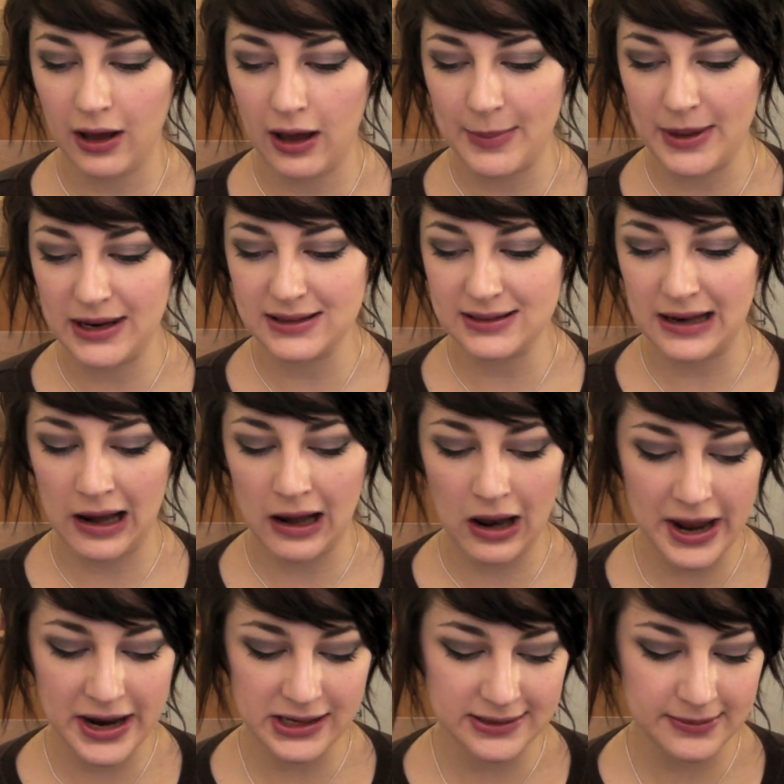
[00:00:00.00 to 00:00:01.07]
It is a
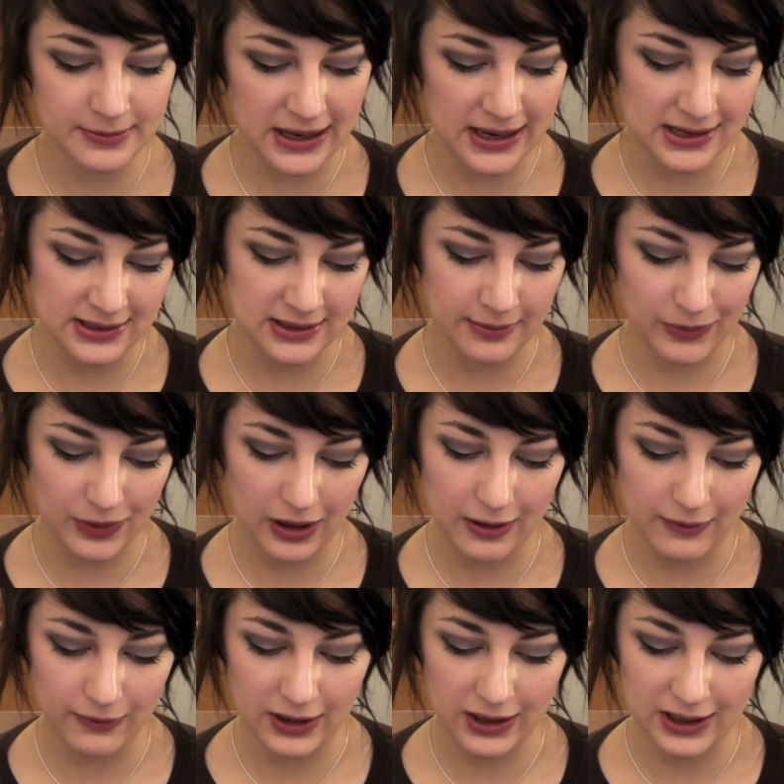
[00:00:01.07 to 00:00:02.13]
light medium
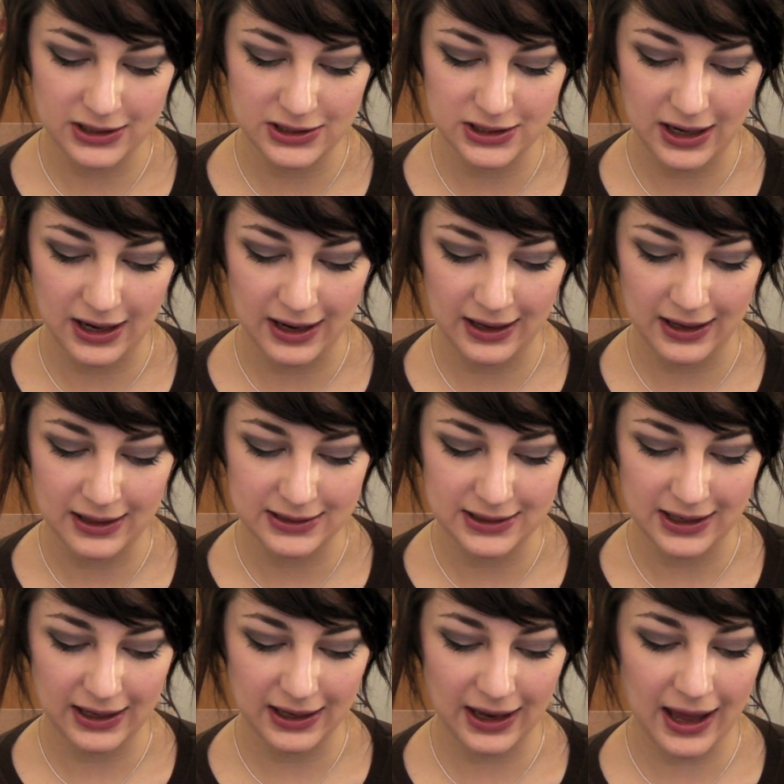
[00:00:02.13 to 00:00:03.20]
coverage and
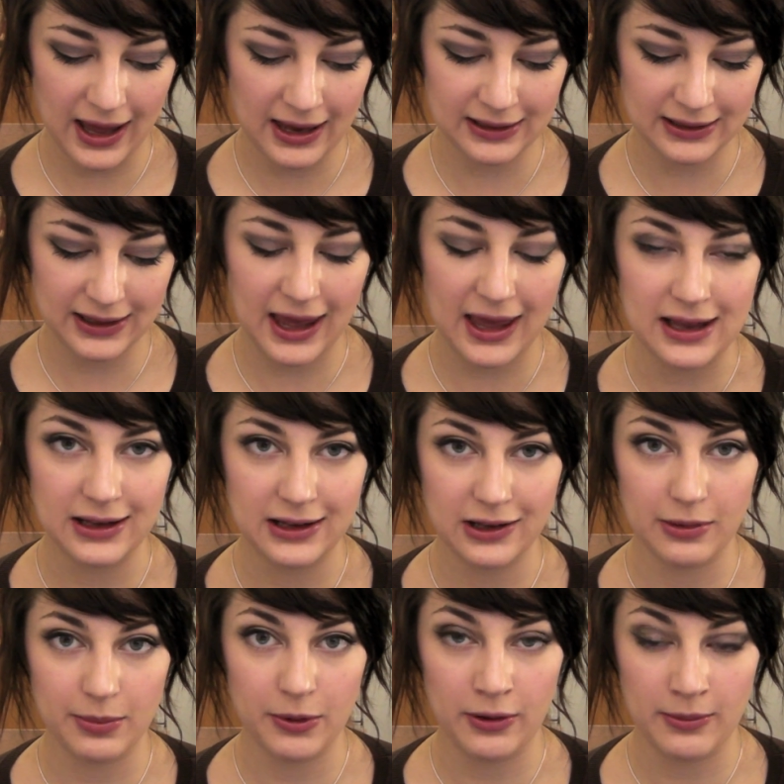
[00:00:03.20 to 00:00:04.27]
it can cake
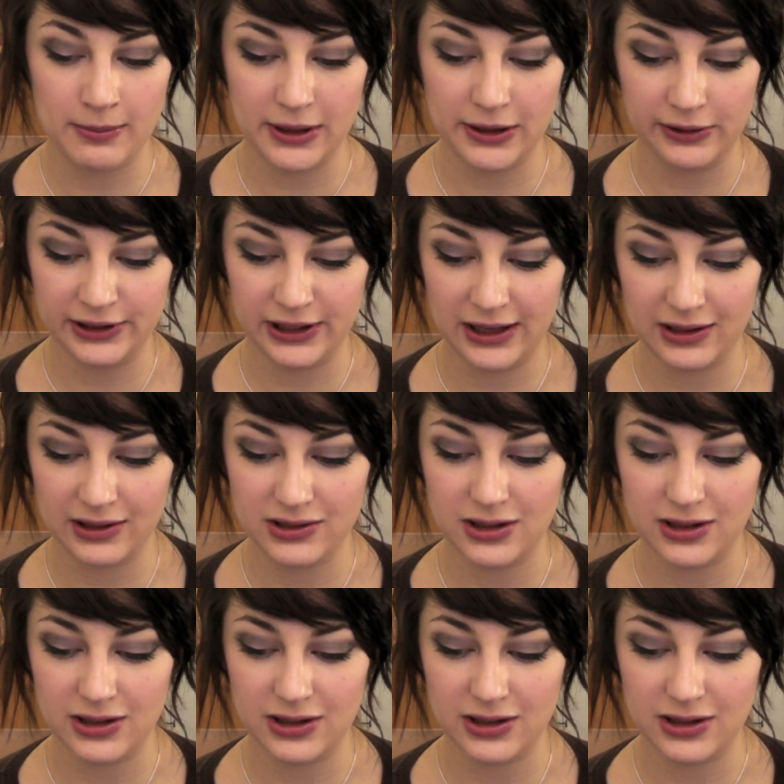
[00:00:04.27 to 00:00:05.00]
upon building,